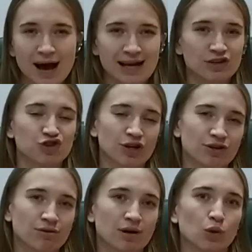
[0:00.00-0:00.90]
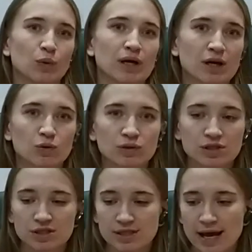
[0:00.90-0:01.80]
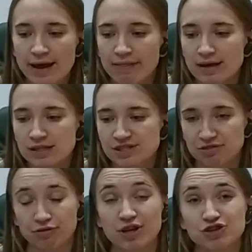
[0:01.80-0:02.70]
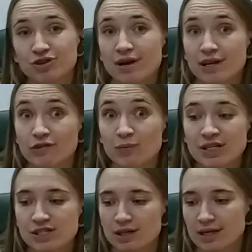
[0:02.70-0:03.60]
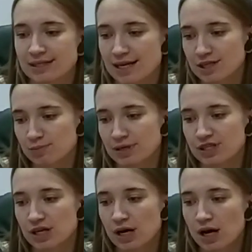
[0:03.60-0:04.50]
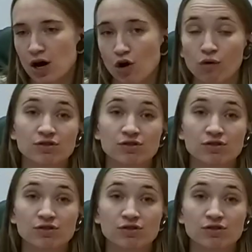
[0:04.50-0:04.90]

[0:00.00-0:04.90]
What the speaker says: In general, we could say that strategic environmental assessment of